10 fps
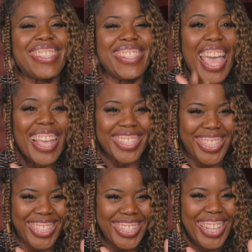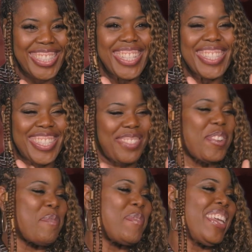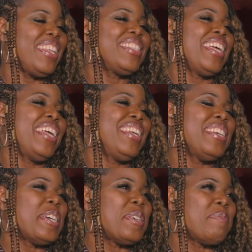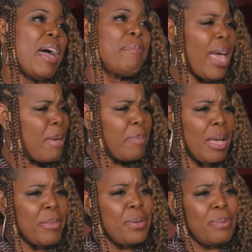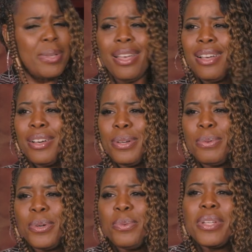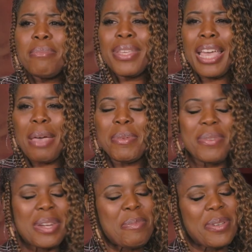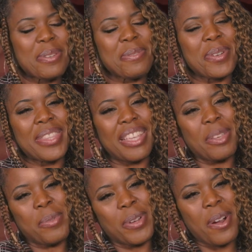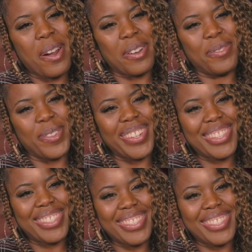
Yes, this is for me. And I'm happy. I mean, who wouldn't be happy when they book a role that they work hard for?